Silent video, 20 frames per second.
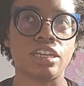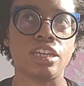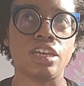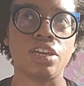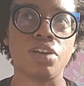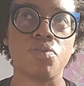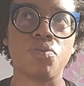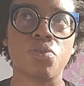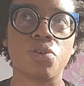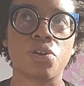
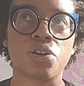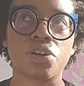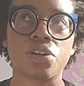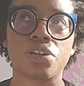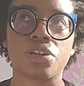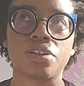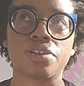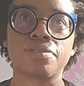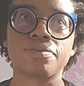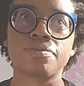getting
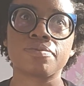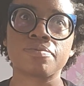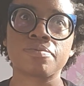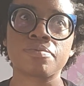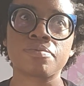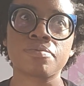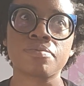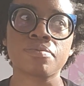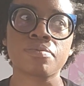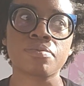were
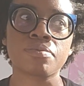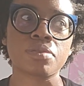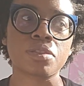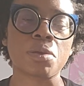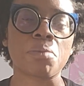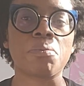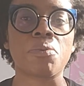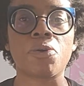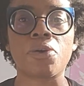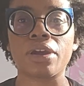
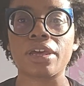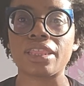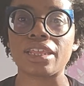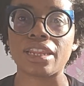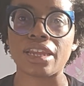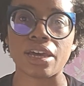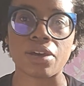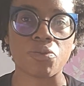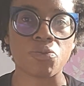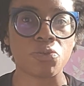more
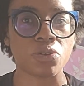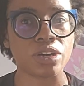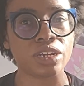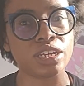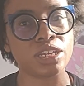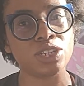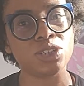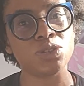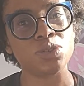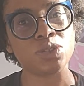than I
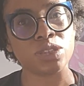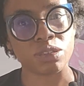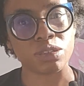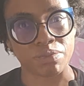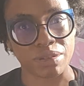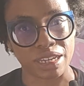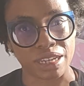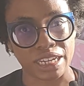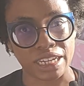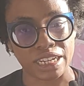wanted to
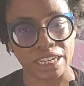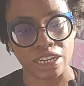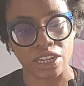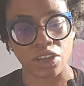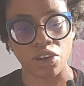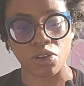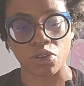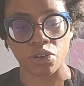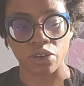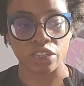
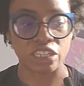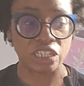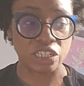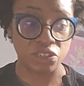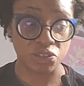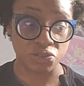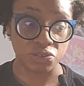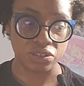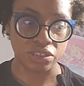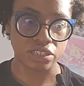spend on
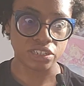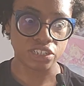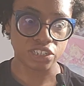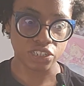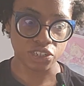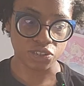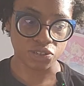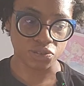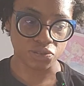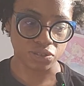used
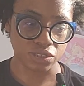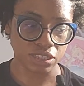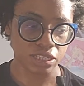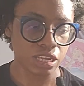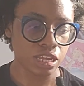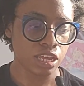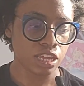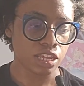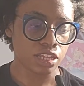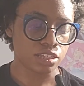shoes.
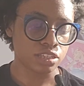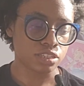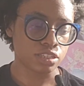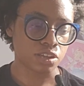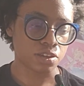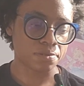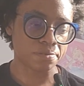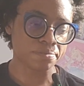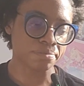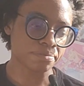
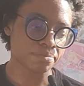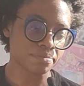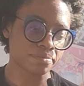So